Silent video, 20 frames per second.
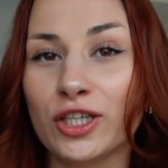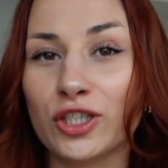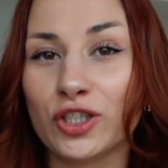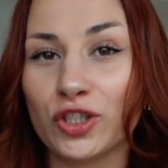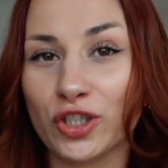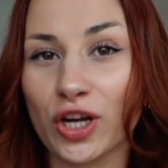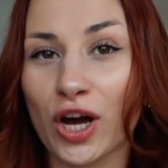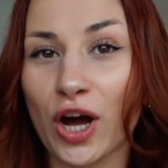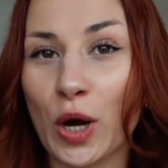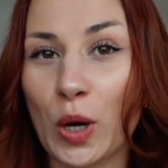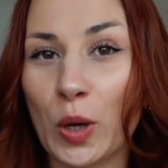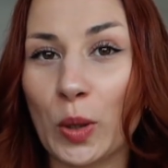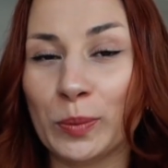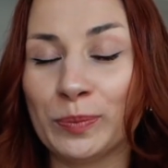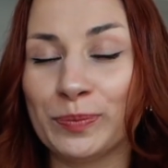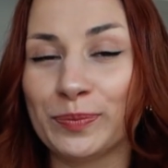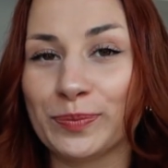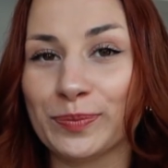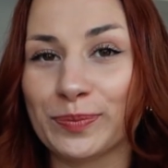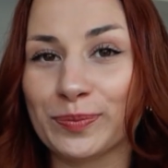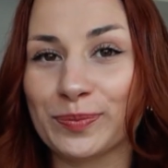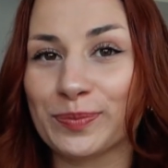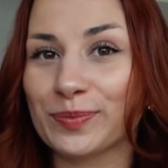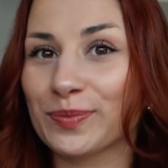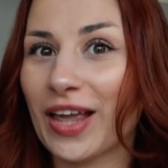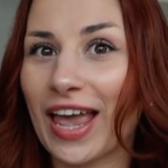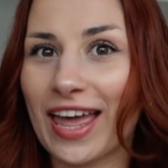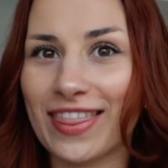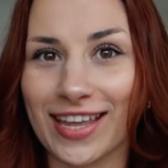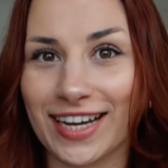So
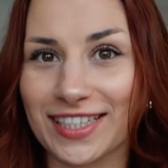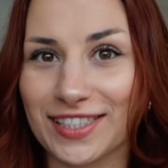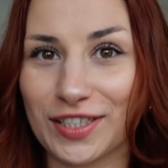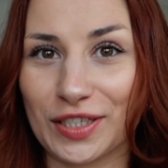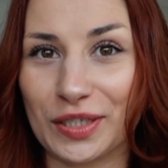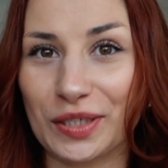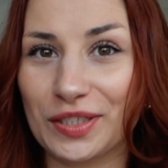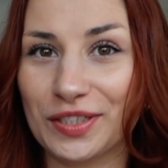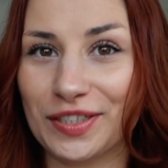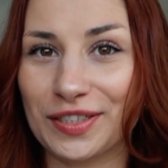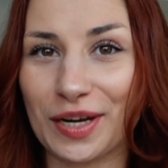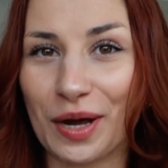that's it.